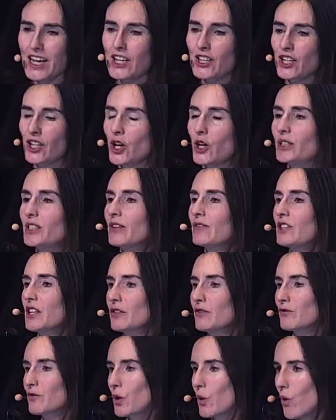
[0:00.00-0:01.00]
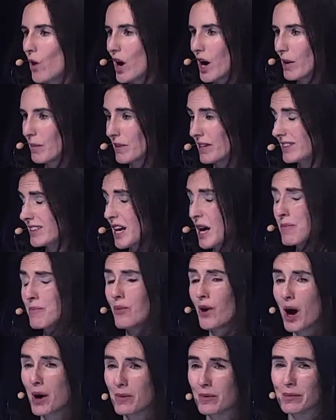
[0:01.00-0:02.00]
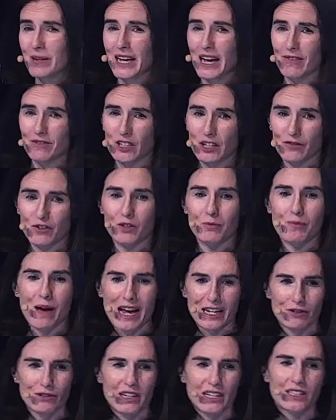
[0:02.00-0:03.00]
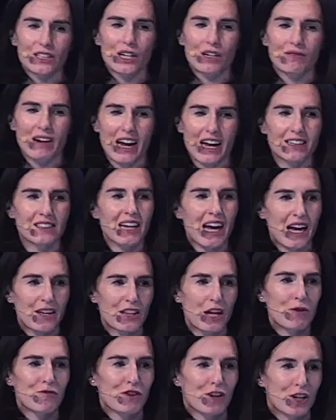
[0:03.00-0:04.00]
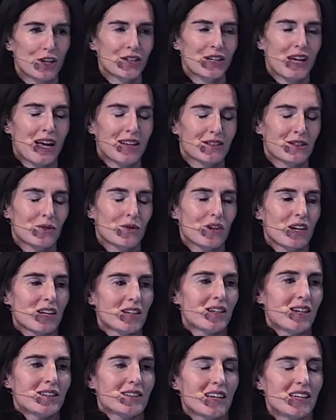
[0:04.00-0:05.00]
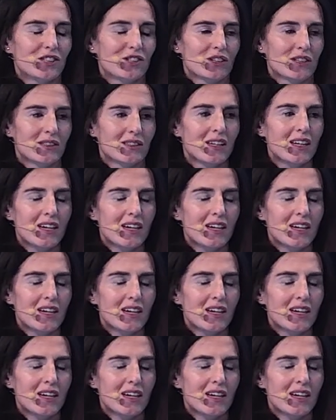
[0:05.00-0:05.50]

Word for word: They're going to have different requirements and probably have different metrics around how they run as an organisation.